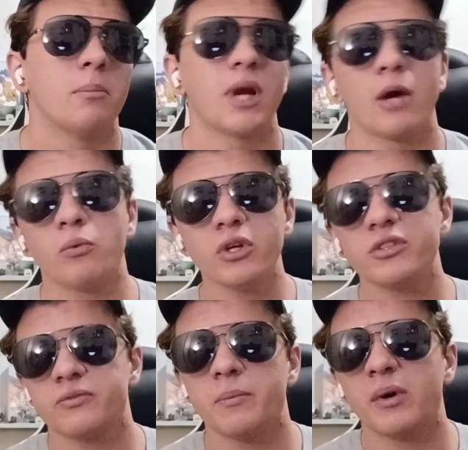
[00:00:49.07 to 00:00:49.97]
but I
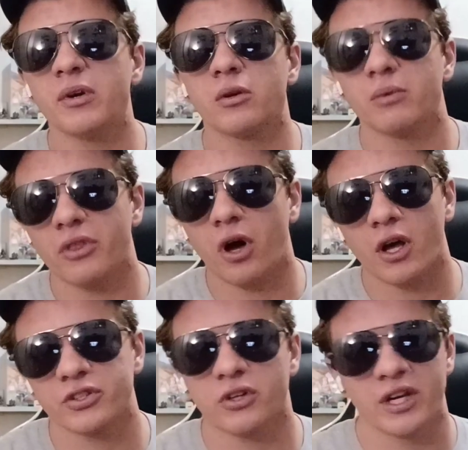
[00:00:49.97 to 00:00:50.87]
was familiar with
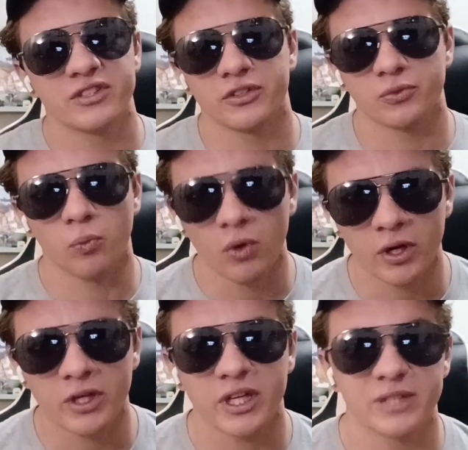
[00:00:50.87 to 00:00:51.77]
Oscar Isaac's
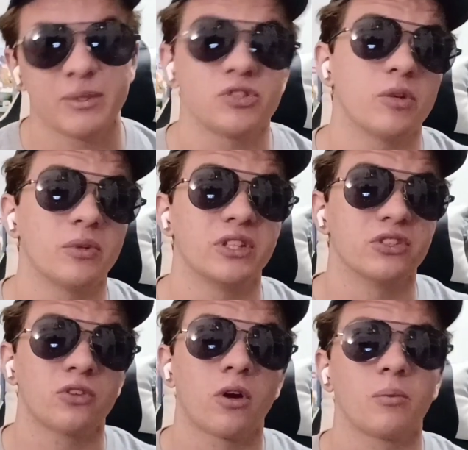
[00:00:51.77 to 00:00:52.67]
work, especially within
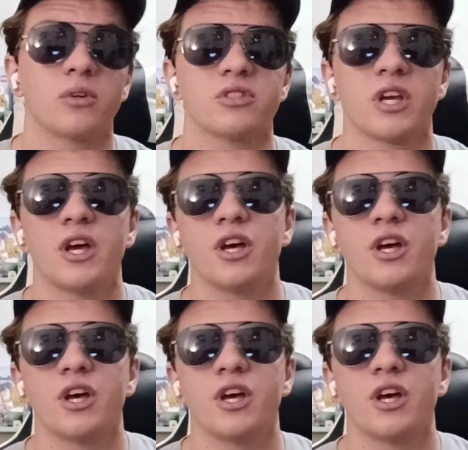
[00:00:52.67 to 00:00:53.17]
Star Wars,